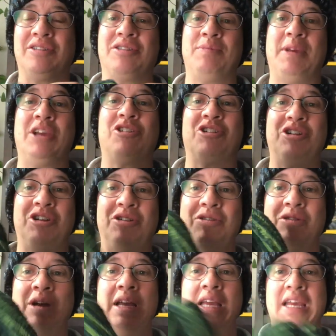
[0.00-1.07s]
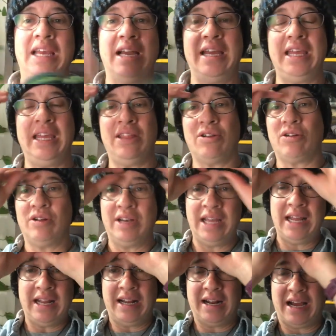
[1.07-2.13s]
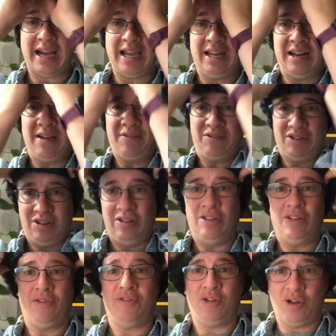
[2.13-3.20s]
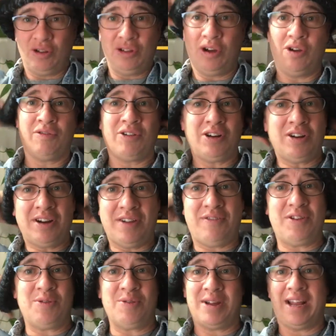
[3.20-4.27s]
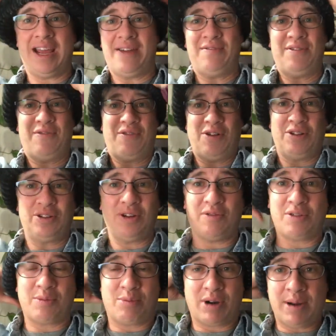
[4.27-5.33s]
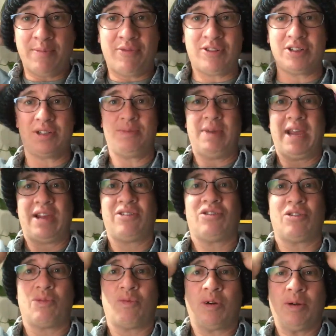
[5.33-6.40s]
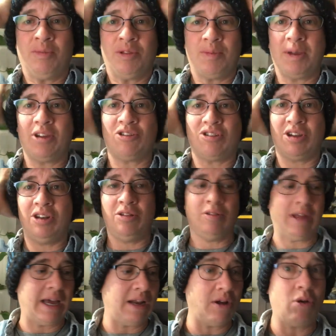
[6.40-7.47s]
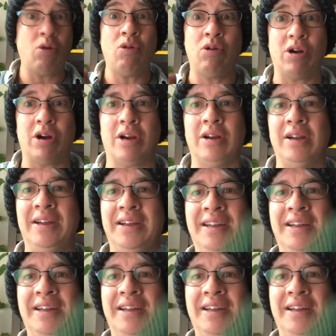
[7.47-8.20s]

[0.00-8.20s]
So make sure you either knit it high enough to do the fold over. If you want to have the fold over brim for some extra warmth, make sure you do that. Or